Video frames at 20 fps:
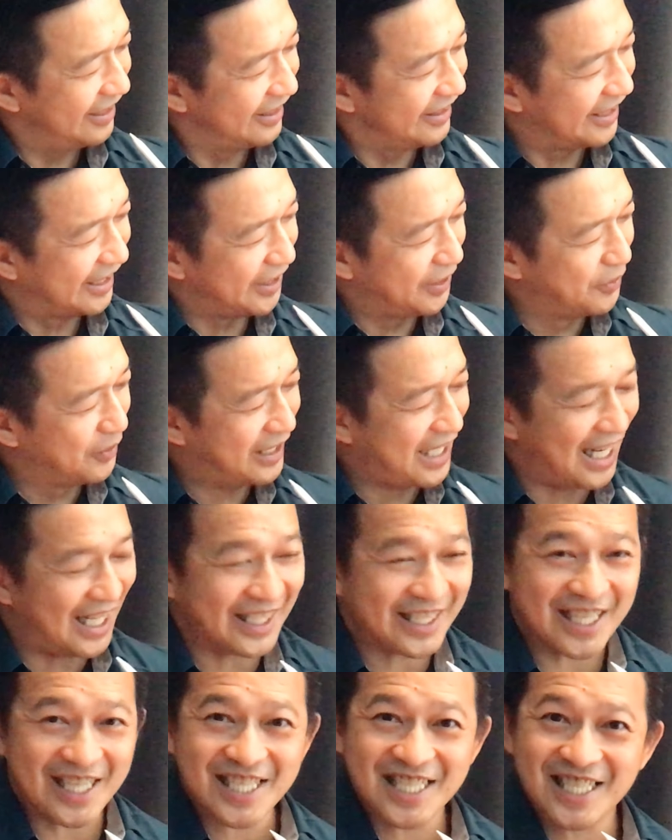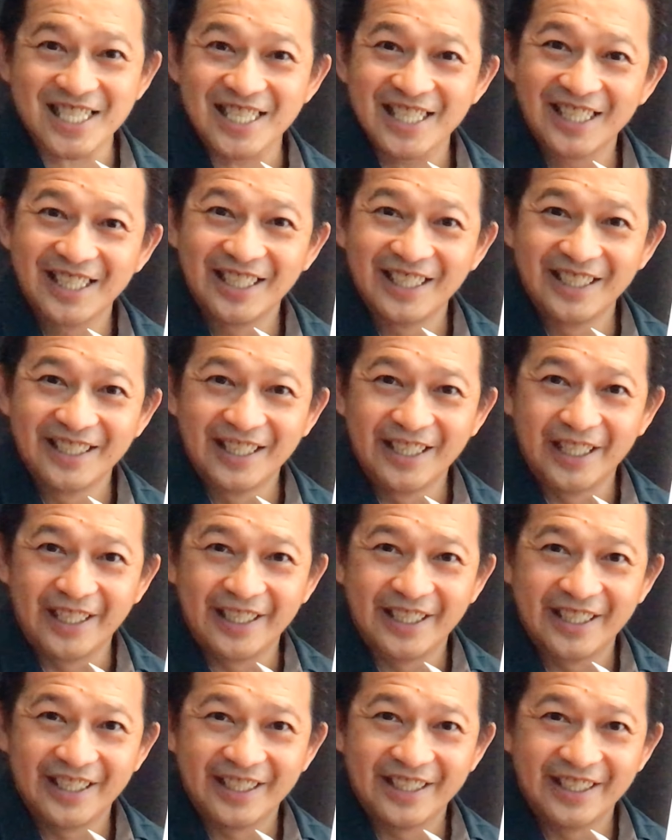Did you get this?
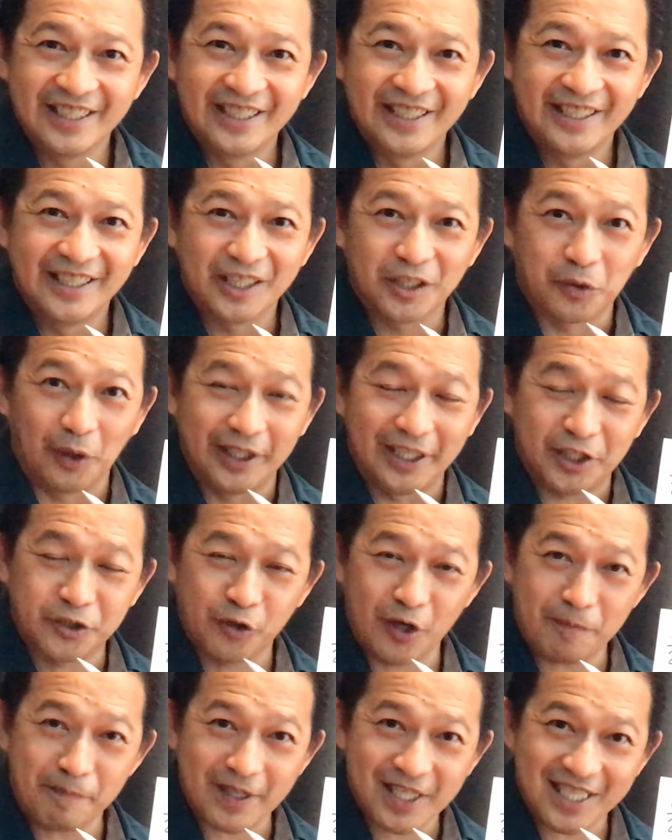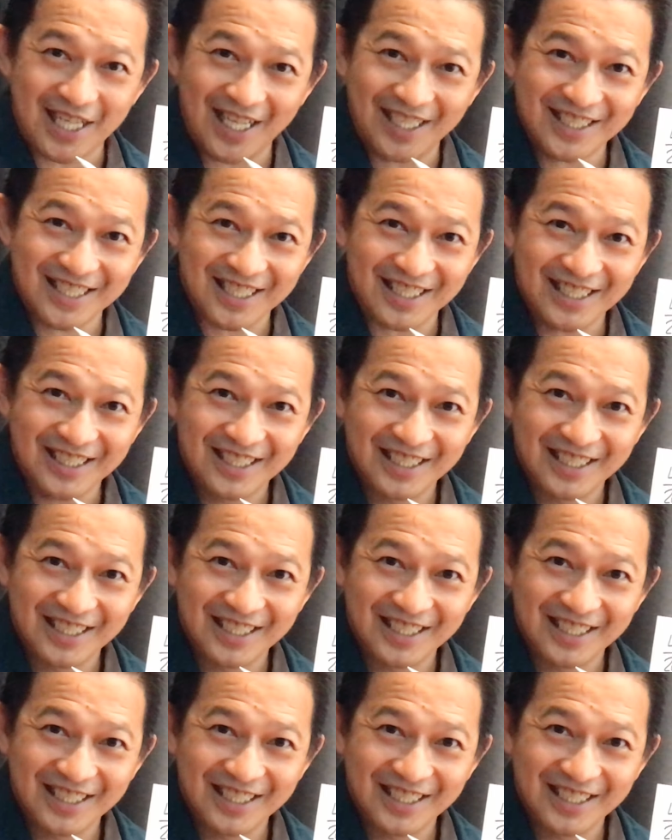23%?